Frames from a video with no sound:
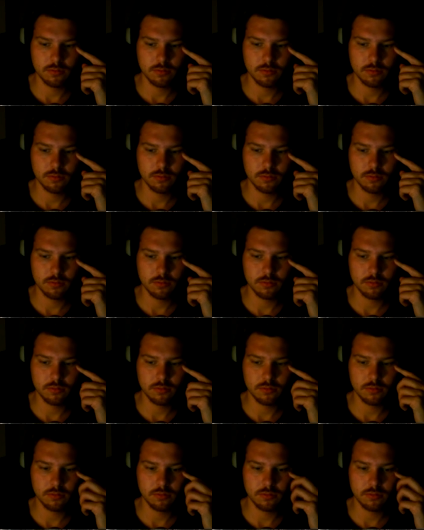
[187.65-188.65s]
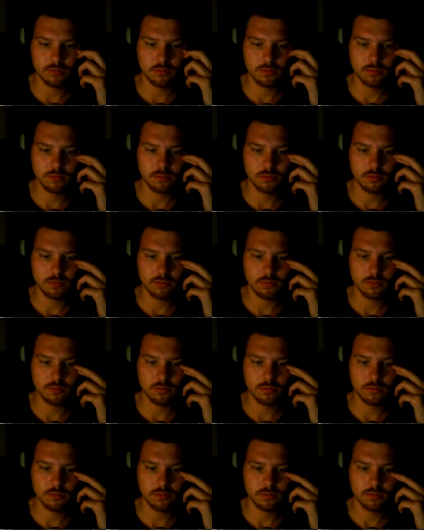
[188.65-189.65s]

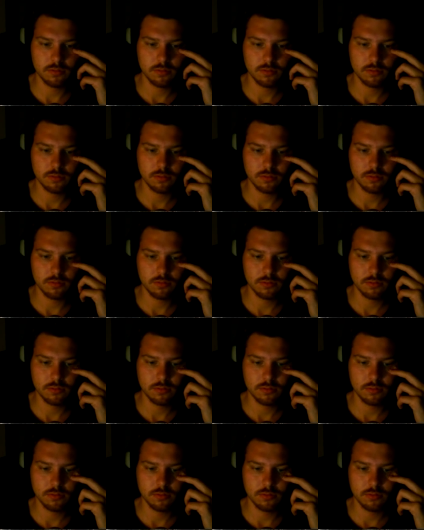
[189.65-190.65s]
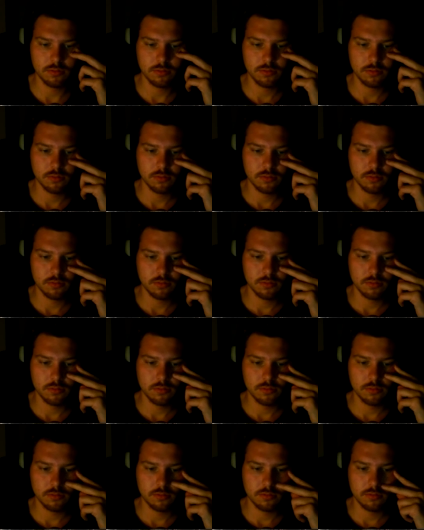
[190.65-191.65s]

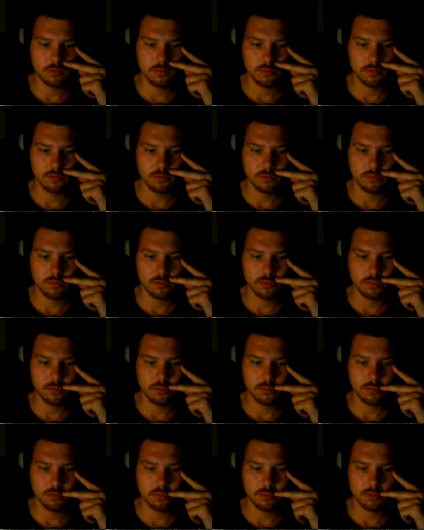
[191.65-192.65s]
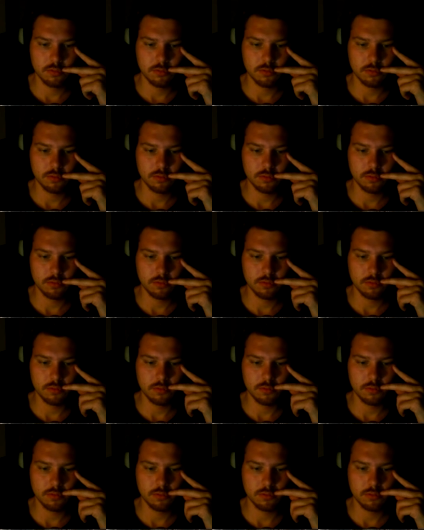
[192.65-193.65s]

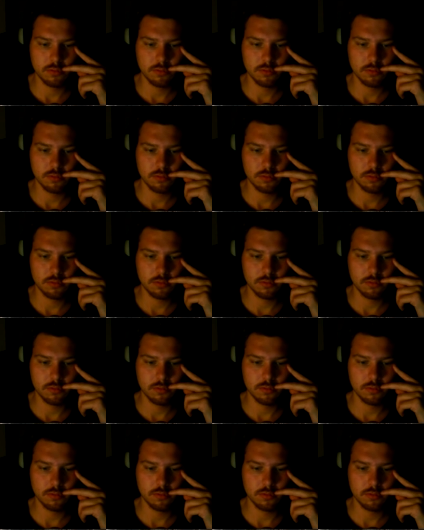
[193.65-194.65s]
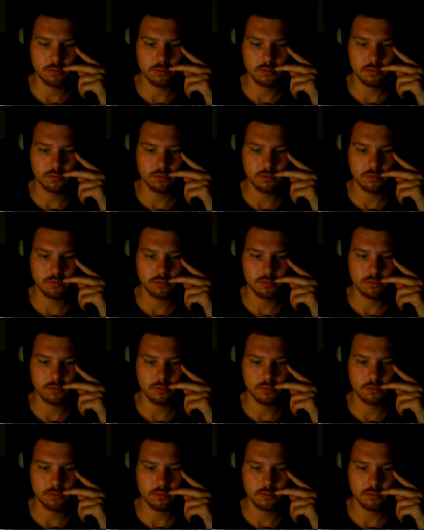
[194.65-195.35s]
No one is speaking in this clip.